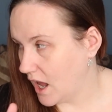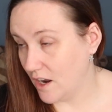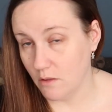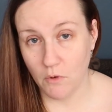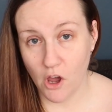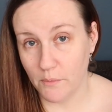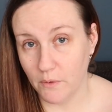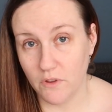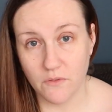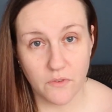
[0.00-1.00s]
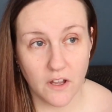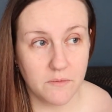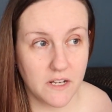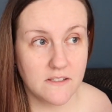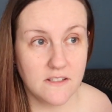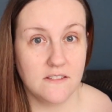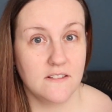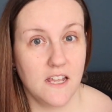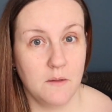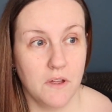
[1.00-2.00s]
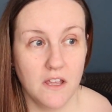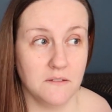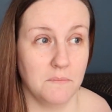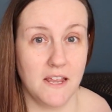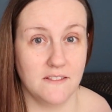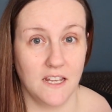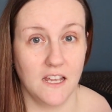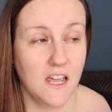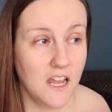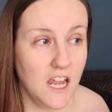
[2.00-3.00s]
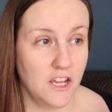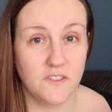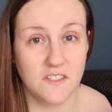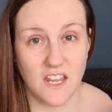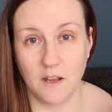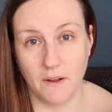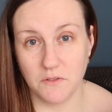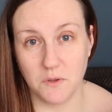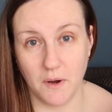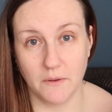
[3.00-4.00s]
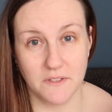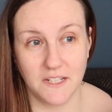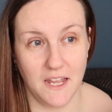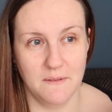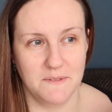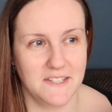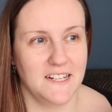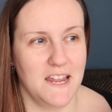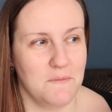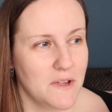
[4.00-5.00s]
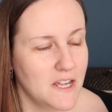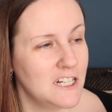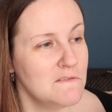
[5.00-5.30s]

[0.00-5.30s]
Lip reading: and at the moment, within 5 minutes, he's asleep. It's amazing. It used to take about 2 hours to get him to sleep.